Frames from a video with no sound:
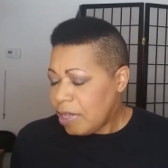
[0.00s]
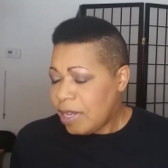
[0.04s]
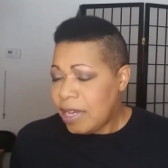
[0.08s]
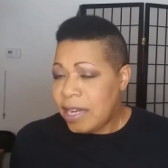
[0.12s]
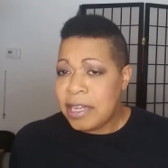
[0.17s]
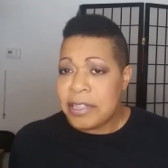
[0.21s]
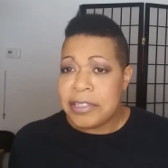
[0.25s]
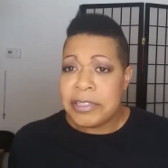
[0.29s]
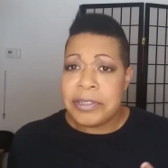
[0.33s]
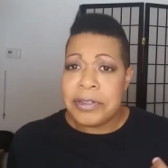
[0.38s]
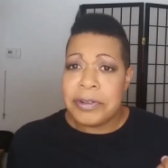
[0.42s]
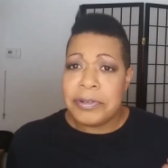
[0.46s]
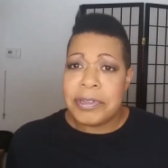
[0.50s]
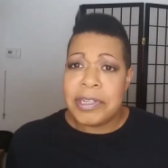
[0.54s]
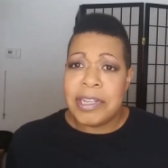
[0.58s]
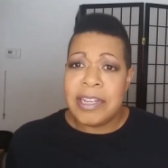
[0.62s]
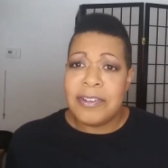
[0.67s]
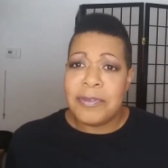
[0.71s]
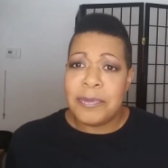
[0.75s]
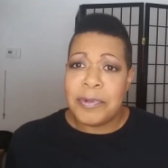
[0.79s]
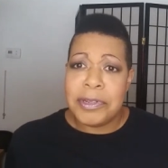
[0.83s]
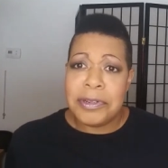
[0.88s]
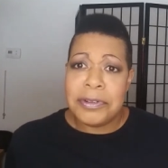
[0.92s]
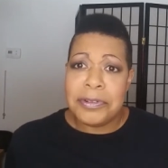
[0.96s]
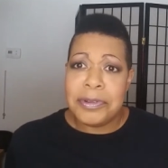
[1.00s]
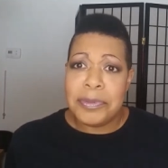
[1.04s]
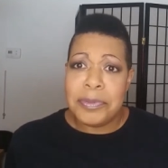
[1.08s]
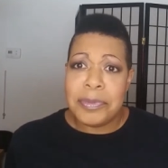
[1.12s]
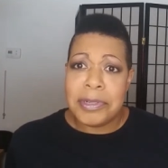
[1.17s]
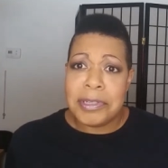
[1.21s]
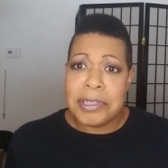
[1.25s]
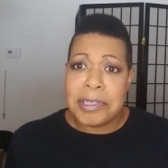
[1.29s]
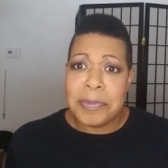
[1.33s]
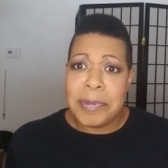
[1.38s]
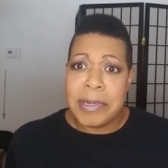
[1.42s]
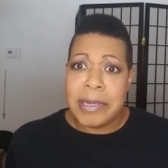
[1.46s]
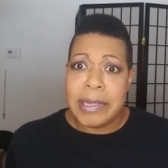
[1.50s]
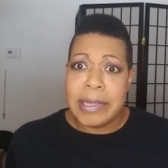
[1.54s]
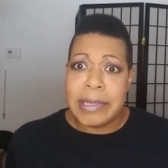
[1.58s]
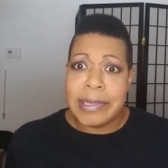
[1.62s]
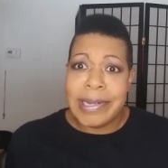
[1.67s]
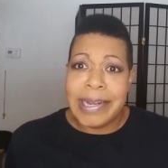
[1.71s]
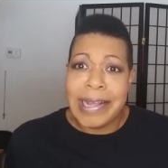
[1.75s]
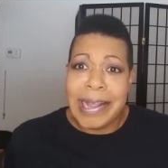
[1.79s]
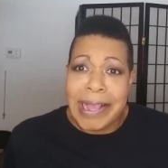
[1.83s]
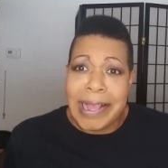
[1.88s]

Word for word: Actually, I only have one other blush palette.